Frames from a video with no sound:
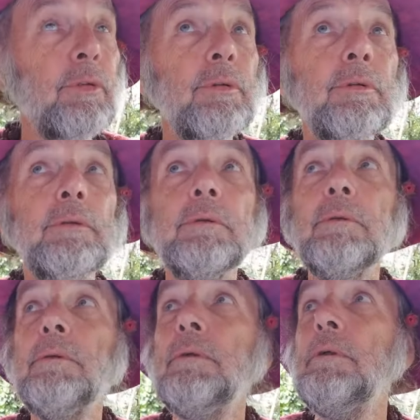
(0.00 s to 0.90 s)

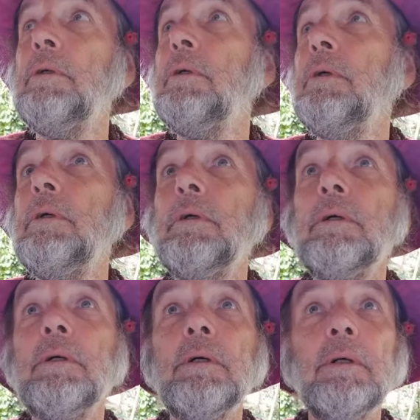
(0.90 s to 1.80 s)

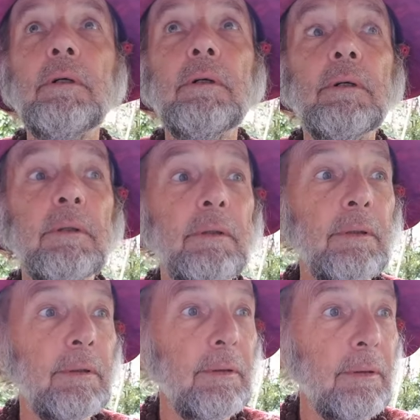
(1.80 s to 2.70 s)

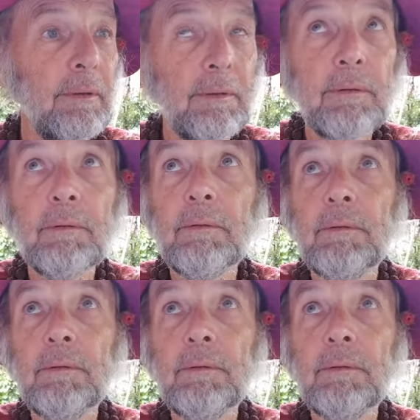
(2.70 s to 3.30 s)
Nothing is said.